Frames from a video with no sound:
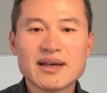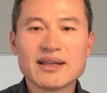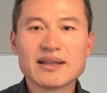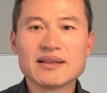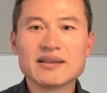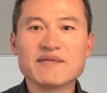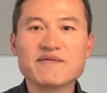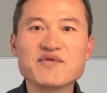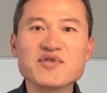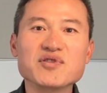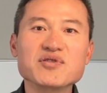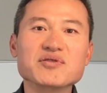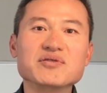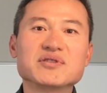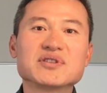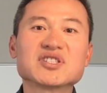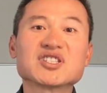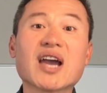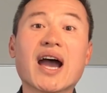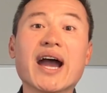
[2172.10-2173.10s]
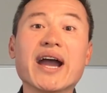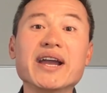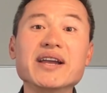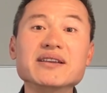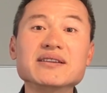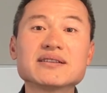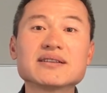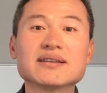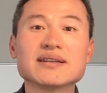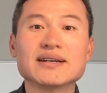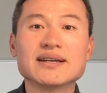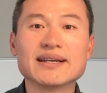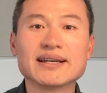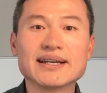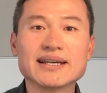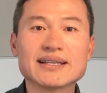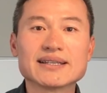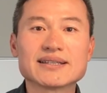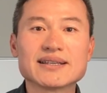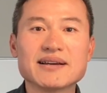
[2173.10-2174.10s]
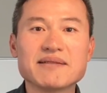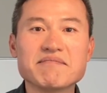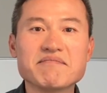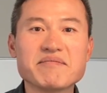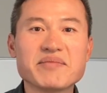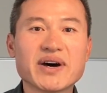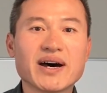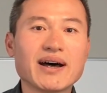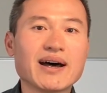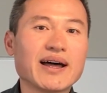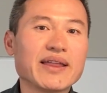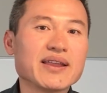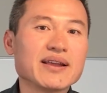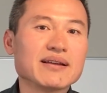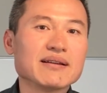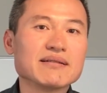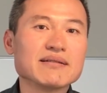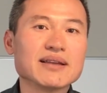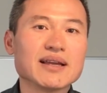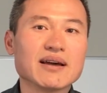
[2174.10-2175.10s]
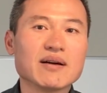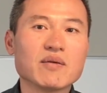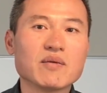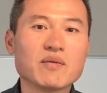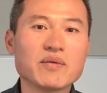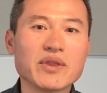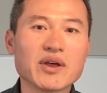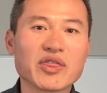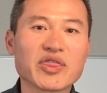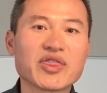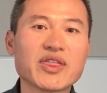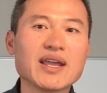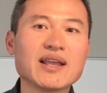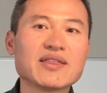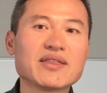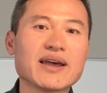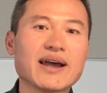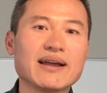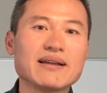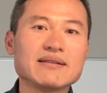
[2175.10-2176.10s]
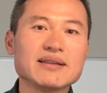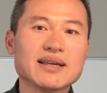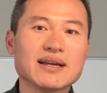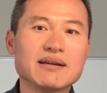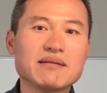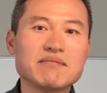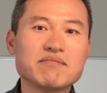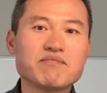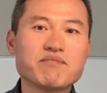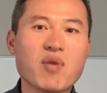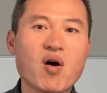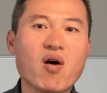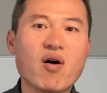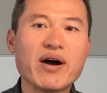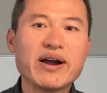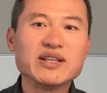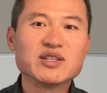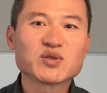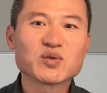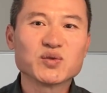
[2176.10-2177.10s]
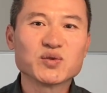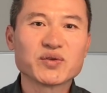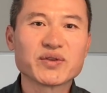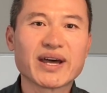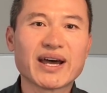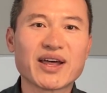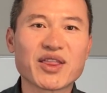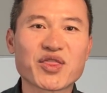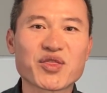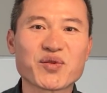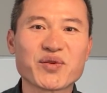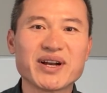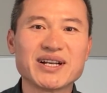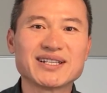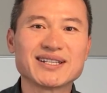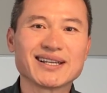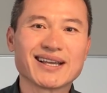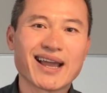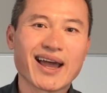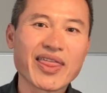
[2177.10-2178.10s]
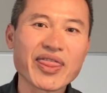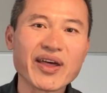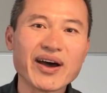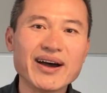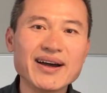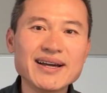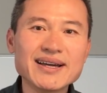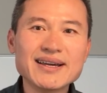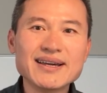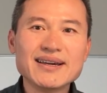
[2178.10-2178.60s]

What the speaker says: and the views change, and but I think the thing that binds all that thread together